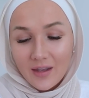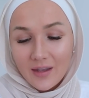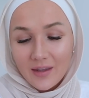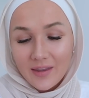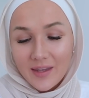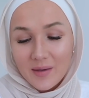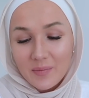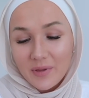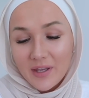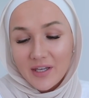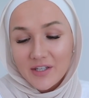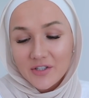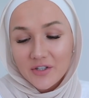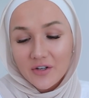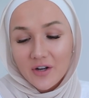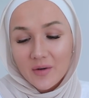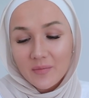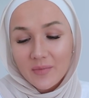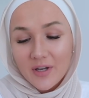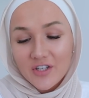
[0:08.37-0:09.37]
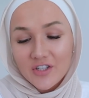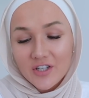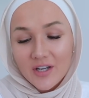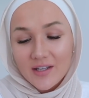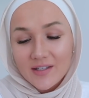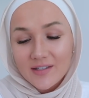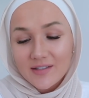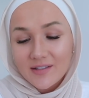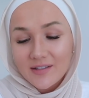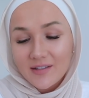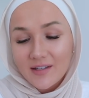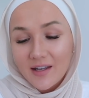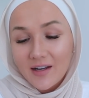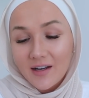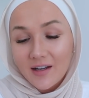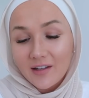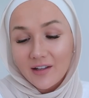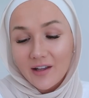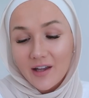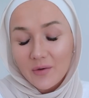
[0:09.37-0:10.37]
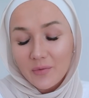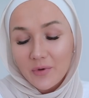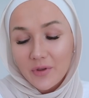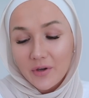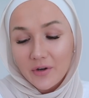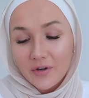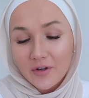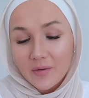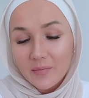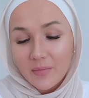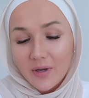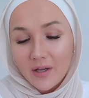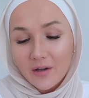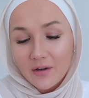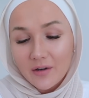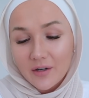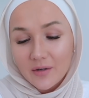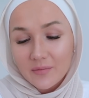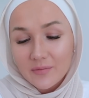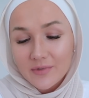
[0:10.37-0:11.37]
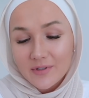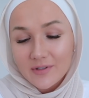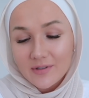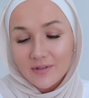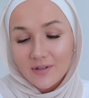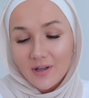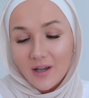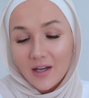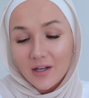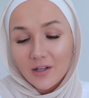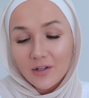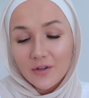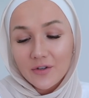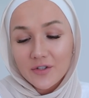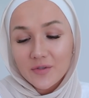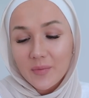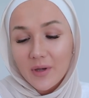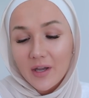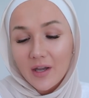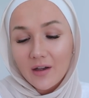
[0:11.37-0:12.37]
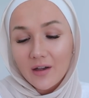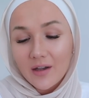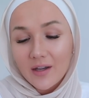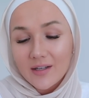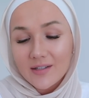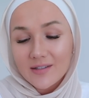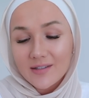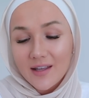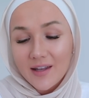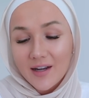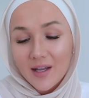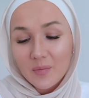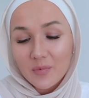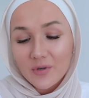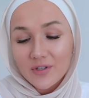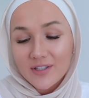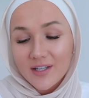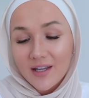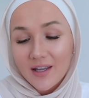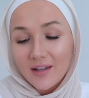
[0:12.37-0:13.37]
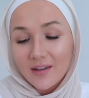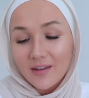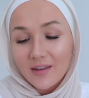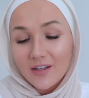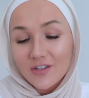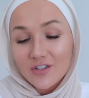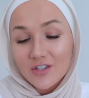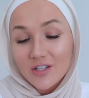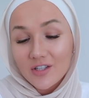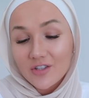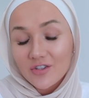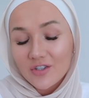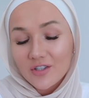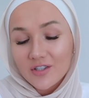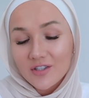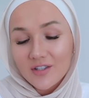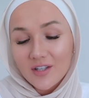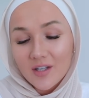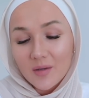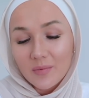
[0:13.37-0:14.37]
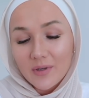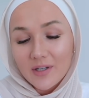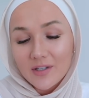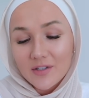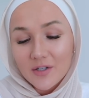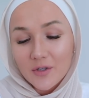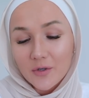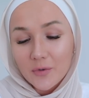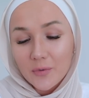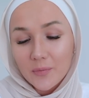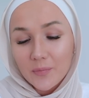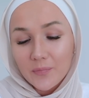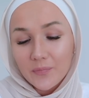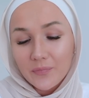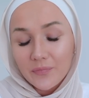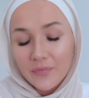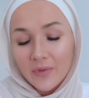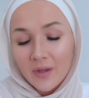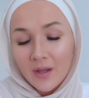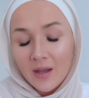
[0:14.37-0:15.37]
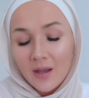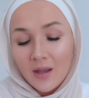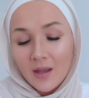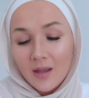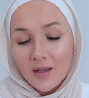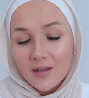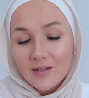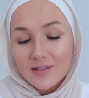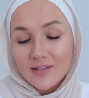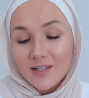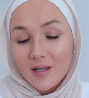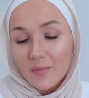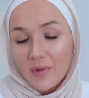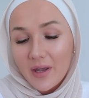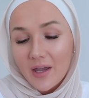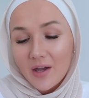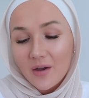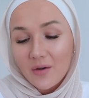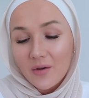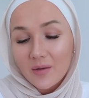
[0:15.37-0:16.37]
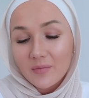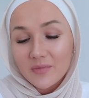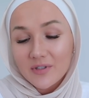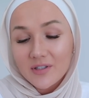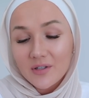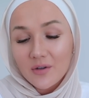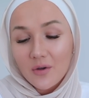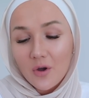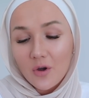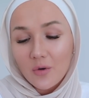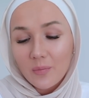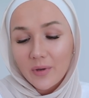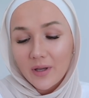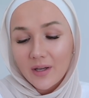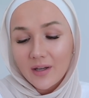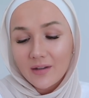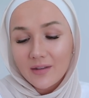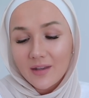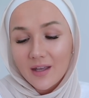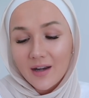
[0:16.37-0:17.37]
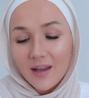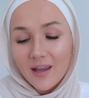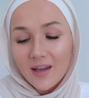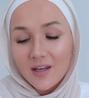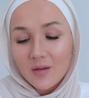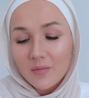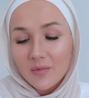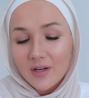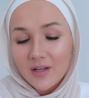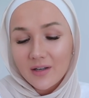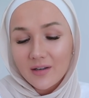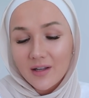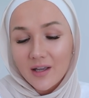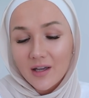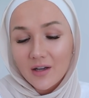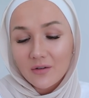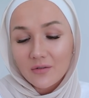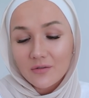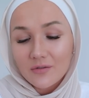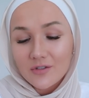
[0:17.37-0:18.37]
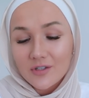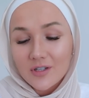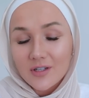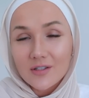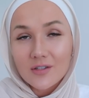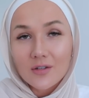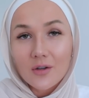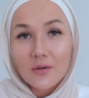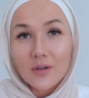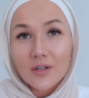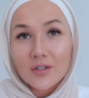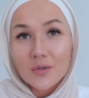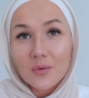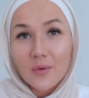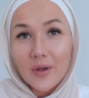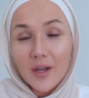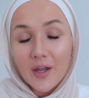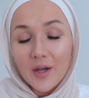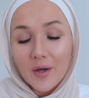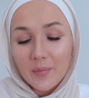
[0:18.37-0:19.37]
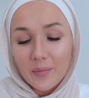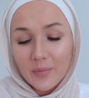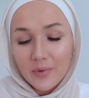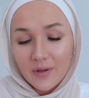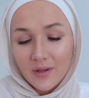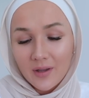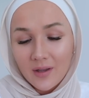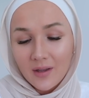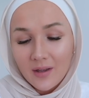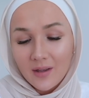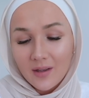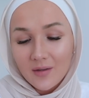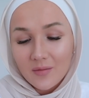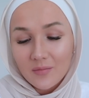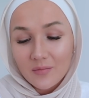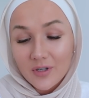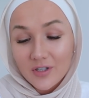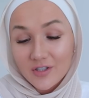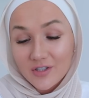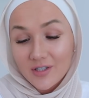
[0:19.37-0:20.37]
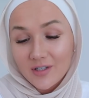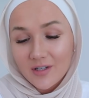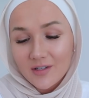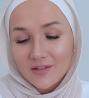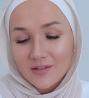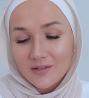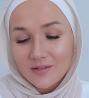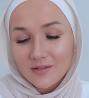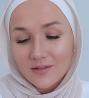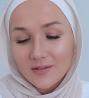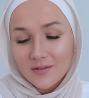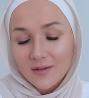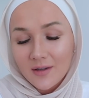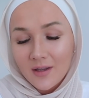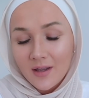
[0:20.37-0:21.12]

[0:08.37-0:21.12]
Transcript: They place her on my chest and I lie with her in my arms. I close my eyes and I pretend that she's just sleeping too. Somehow I'm still hoping that any minute now she is going to wake up, but she doesn't.